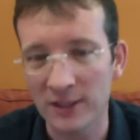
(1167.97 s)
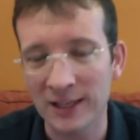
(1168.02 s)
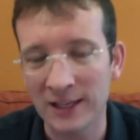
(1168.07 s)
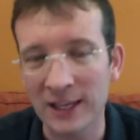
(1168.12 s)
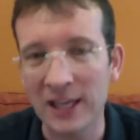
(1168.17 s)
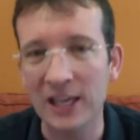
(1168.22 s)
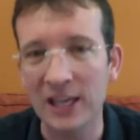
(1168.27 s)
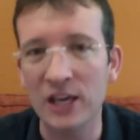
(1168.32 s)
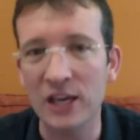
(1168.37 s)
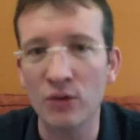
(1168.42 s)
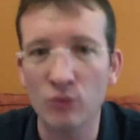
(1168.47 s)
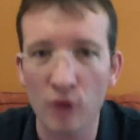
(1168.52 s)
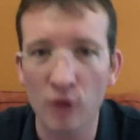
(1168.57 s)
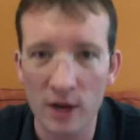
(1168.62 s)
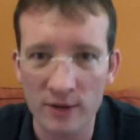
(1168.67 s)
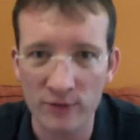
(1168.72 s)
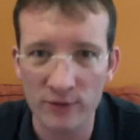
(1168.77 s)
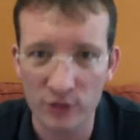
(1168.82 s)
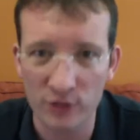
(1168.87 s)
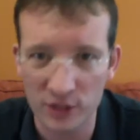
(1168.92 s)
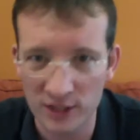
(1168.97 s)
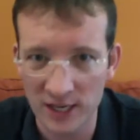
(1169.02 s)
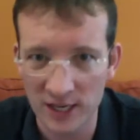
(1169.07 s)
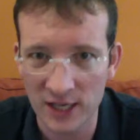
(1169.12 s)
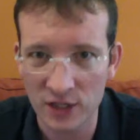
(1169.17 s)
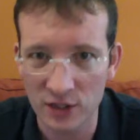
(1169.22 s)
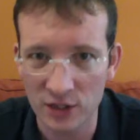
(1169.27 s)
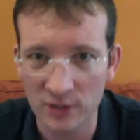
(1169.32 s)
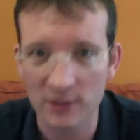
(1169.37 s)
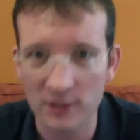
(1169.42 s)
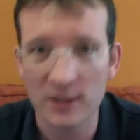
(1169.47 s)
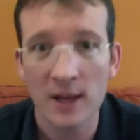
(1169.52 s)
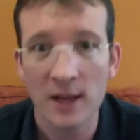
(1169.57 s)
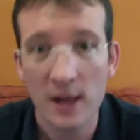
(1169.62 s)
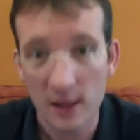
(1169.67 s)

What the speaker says: key runversations